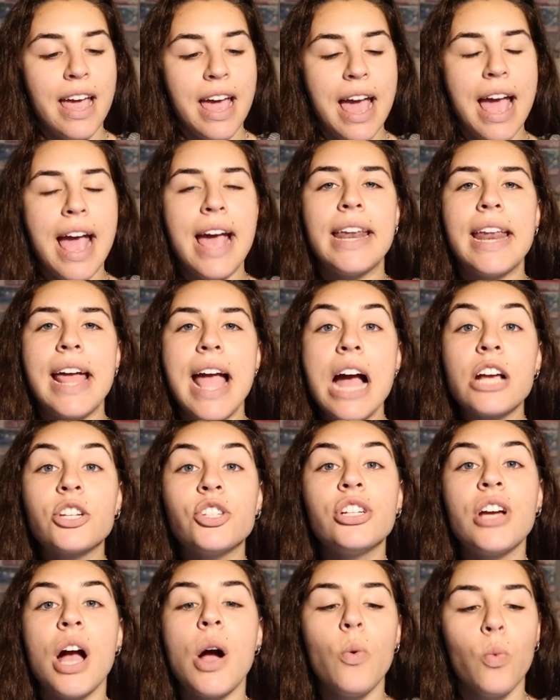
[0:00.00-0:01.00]
and I
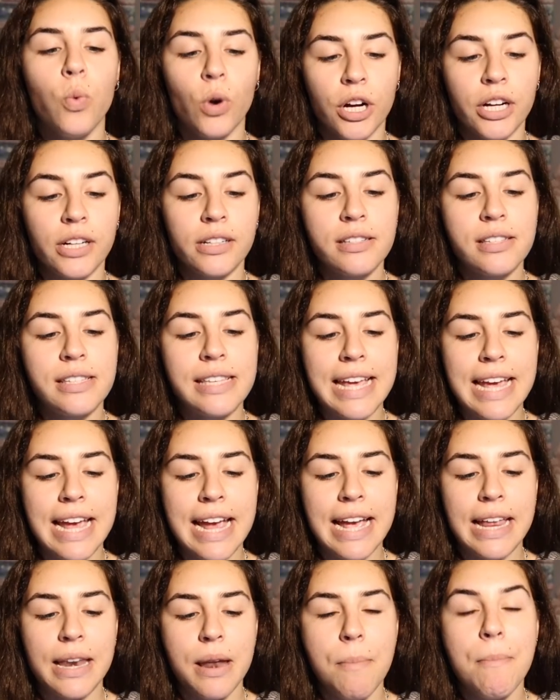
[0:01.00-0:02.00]
actually got worse
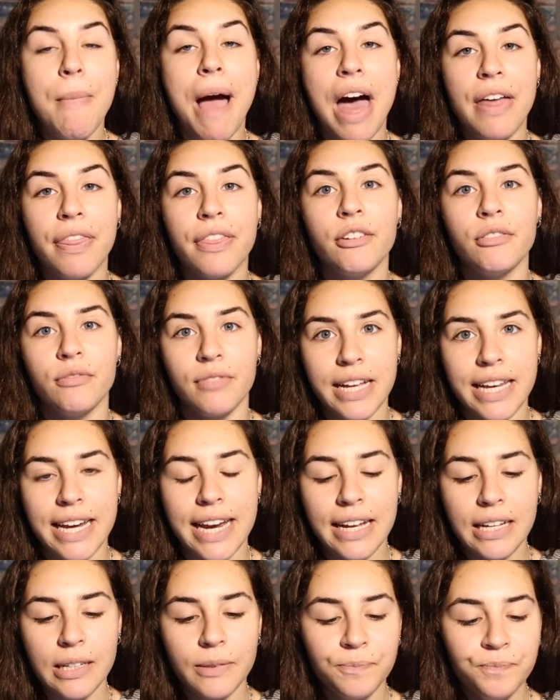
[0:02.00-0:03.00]
in math and
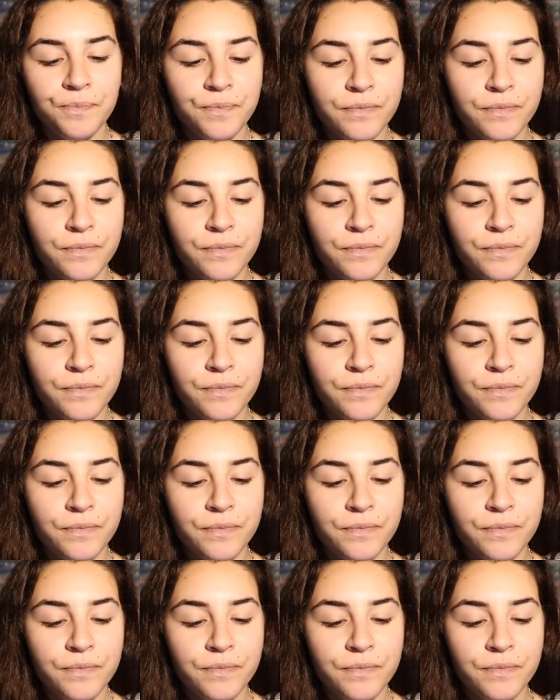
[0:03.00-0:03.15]
reading.